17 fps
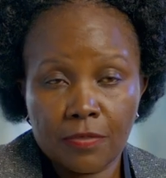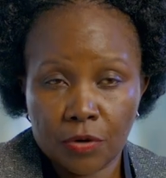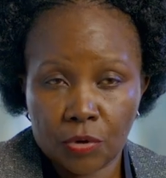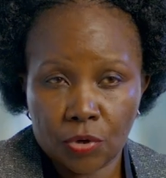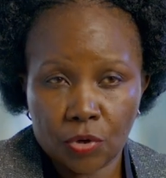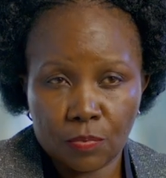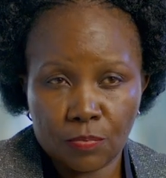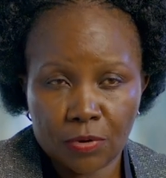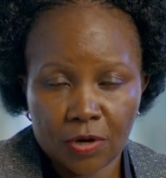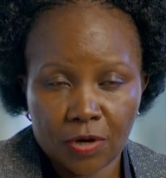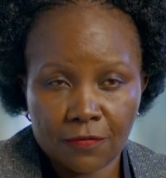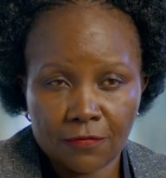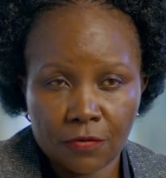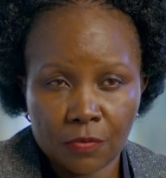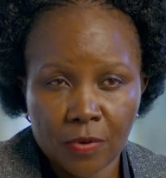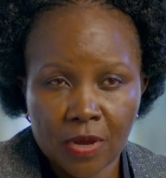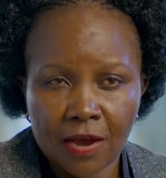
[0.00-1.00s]
the global
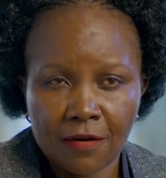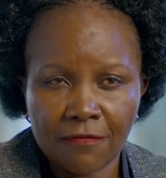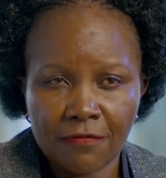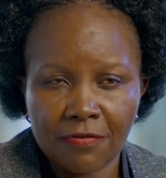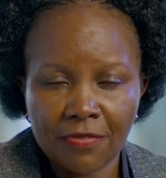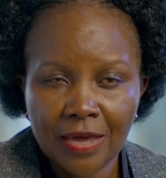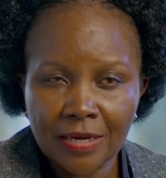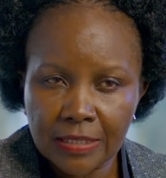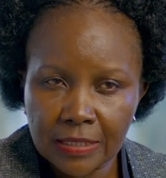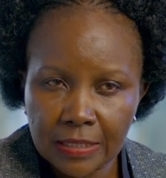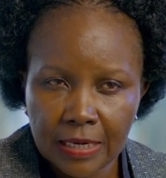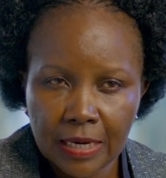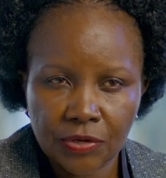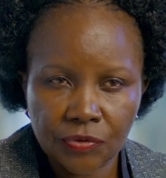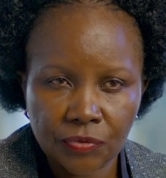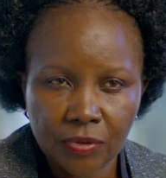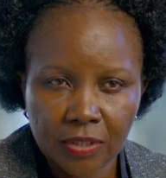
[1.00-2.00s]
level, we have 30
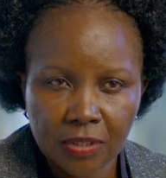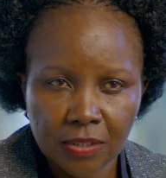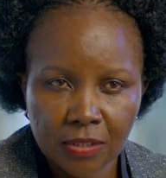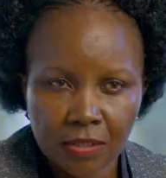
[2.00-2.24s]
countries